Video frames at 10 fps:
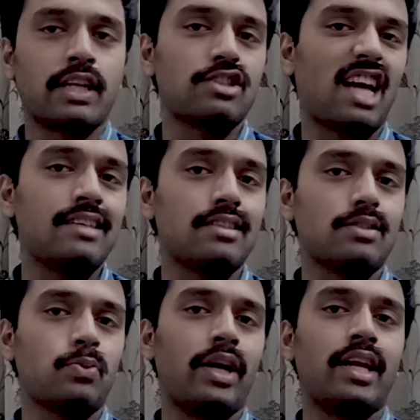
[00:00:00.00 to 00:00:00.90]

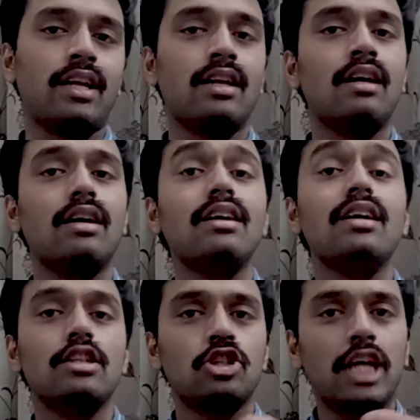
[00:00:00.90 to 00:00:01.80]
sizes, wherein
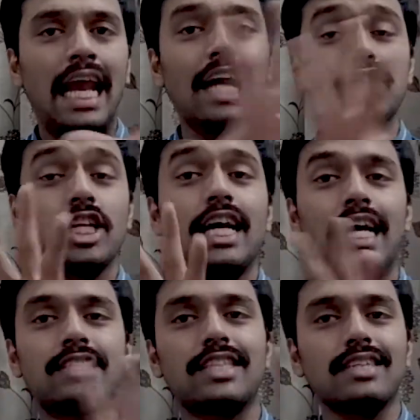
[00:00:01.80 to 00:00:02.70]
you can actually
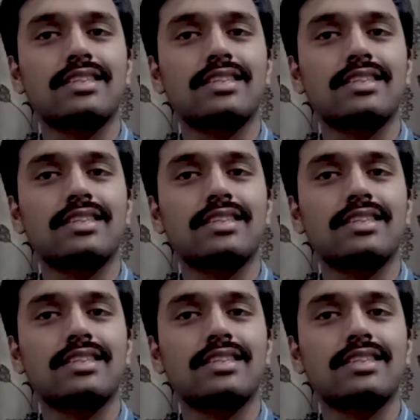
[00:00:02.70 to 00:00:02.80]
adjust the